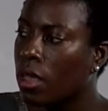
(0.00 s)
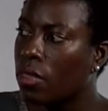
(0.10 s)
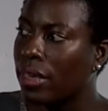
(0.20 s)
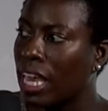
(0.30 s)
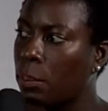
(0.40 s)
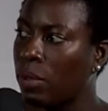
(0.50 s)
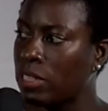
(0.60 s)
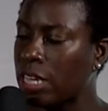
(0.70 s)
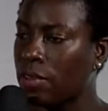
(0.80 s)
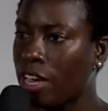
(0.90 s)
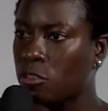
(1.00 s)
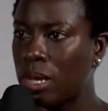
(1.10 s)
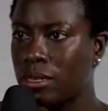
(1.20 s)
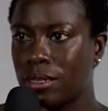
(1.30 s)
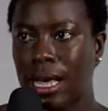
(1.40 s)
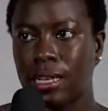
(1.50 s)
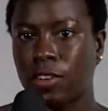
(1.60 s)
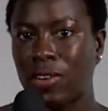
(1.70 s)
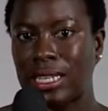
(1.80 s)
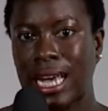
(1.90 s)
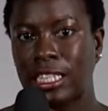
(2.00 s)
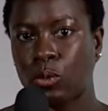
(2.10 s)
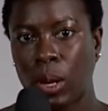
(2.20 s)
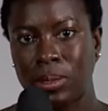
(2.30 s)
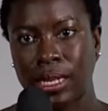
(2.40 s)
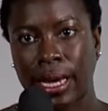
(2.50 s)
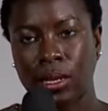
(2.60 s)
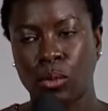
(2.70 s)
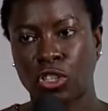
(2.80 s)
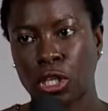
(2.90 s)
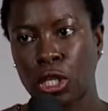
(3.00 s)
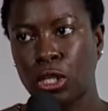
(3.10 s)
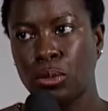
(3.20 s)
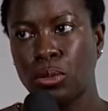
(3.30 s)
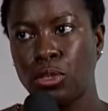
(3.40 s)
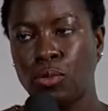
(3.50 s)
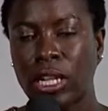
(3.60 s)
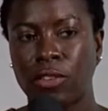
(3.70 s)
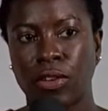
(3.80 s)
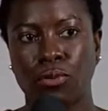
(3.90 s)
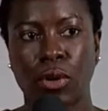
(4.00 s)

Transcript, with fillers: The Campaign for Safe Cosmetics has a fantastic website which includes relevant